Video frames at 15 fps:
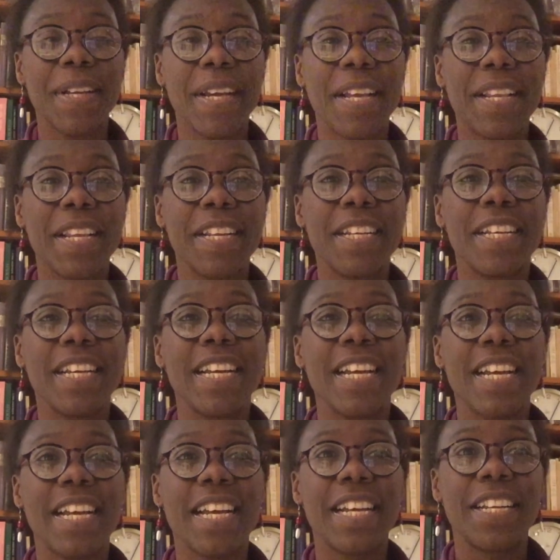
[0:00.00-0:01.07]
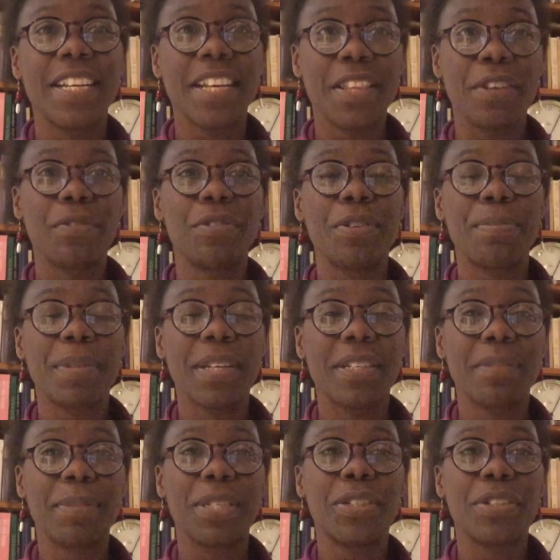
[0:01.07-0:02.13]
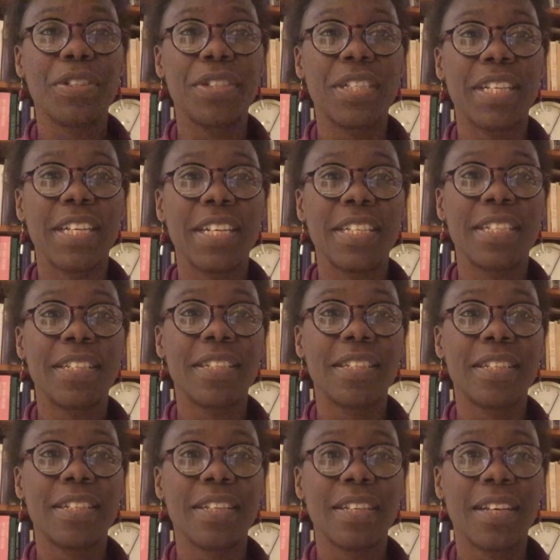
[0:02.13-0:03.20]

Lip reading: And then another group that's mentioned is